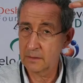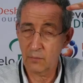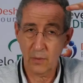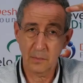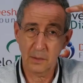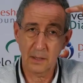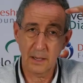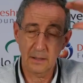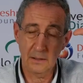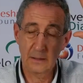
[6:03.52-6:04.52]
it's
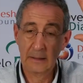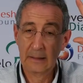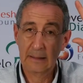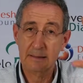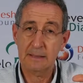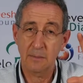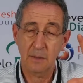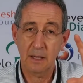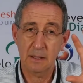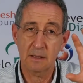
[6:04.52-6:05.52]
replicated. In some
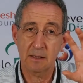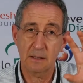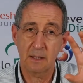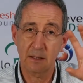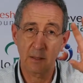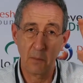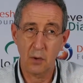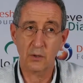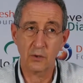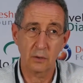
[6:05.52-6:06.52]
cases, it's a
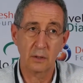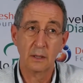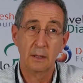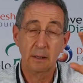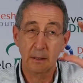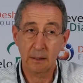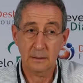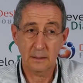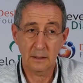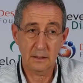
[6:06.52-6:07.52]
module.
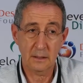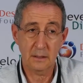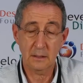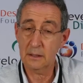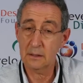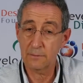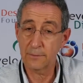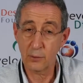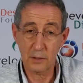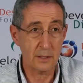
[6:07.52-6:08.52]
The
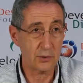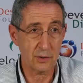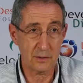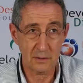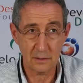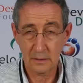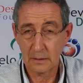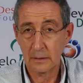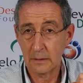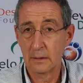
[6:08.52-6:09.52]
food kitchens.
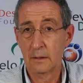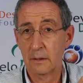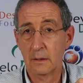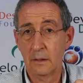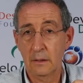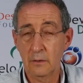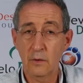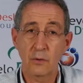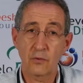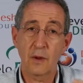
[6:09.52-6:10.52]
You
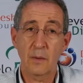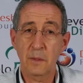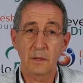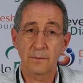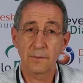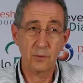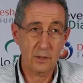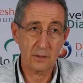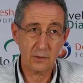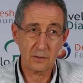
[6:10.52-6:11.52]
don't try and build a food
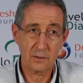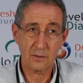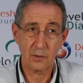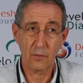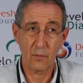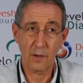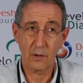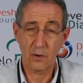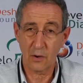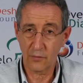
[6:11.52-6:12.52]
kitchen to serve
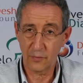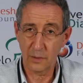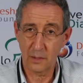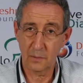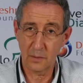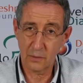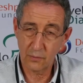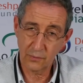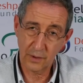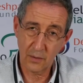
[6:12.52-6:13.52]
1.5 million, but you
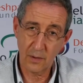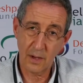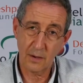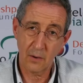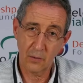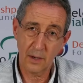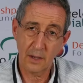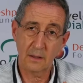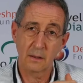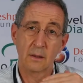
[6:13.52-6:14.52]
figure out,
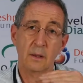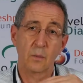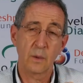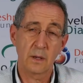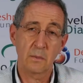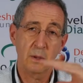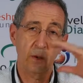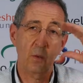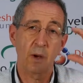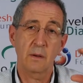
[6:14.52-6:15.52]
okay, we can
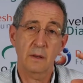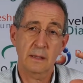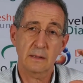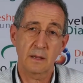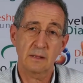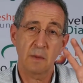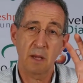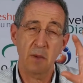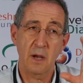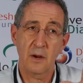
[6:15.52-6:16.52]
build one that does
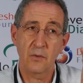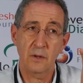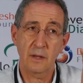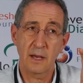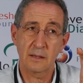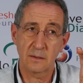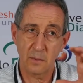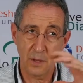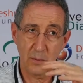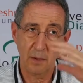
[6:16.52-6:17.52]
maybe 100,000
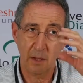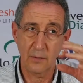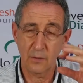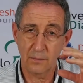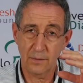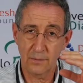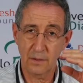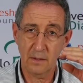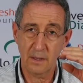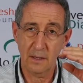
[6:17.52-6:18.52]
people,
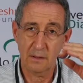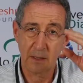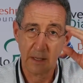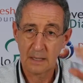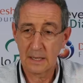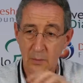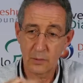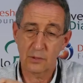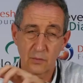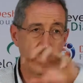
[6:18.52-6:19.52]
150,000. Now
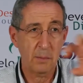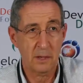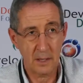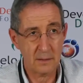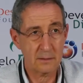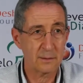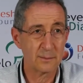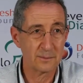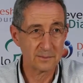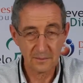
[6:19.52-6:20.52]
we just replicate it.
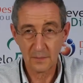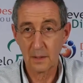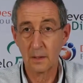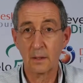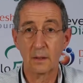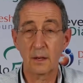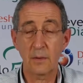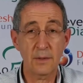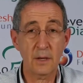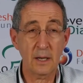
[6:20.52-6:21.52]
There
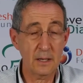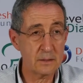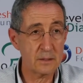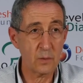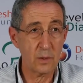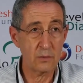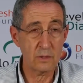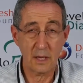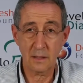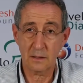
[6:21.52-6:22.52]
are other cases where you
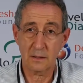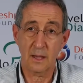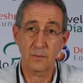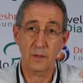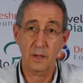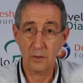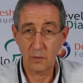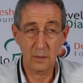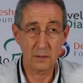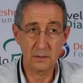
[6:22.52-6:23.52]
take the same thing and
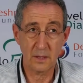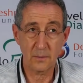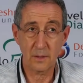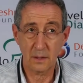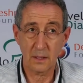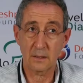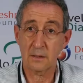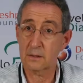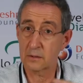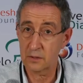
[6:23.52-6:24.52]
you build something
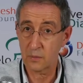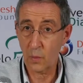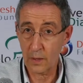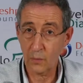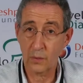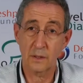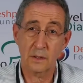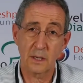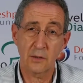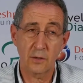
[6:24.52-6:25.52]
that's just one
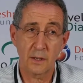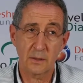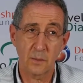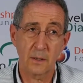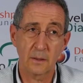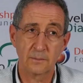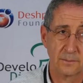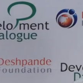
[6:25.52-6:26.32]
organization that's bigger.